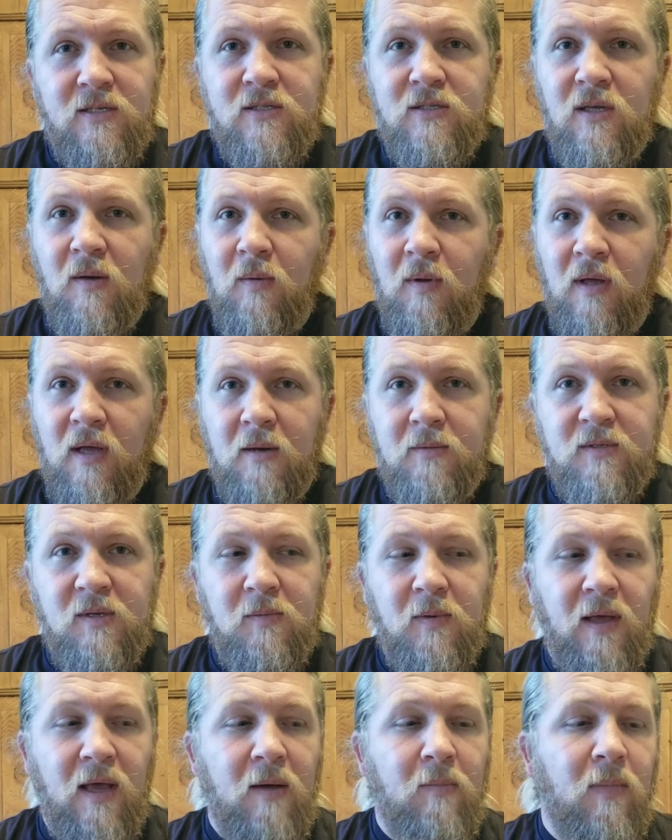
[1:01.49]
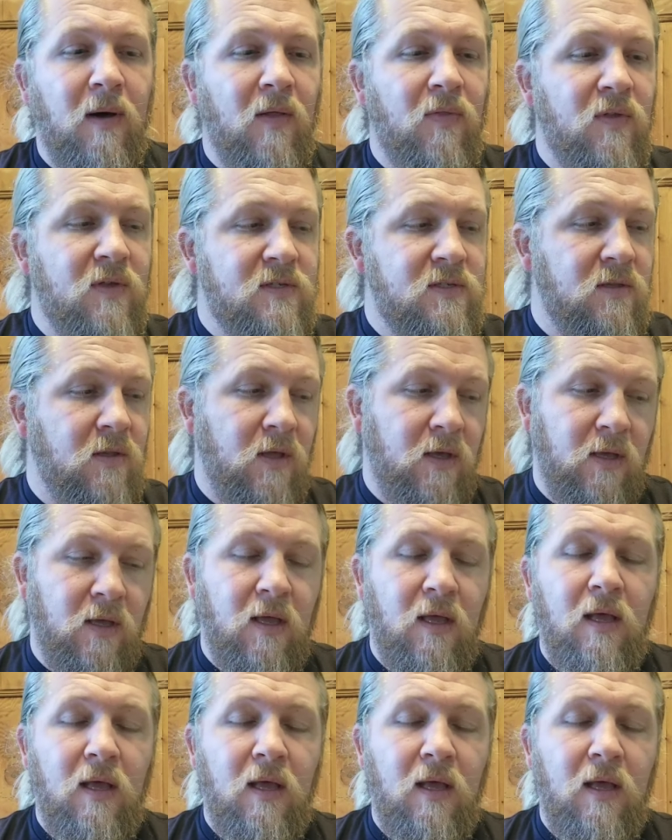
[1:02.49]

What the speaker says: somebody comes up, hey, I bought this sling,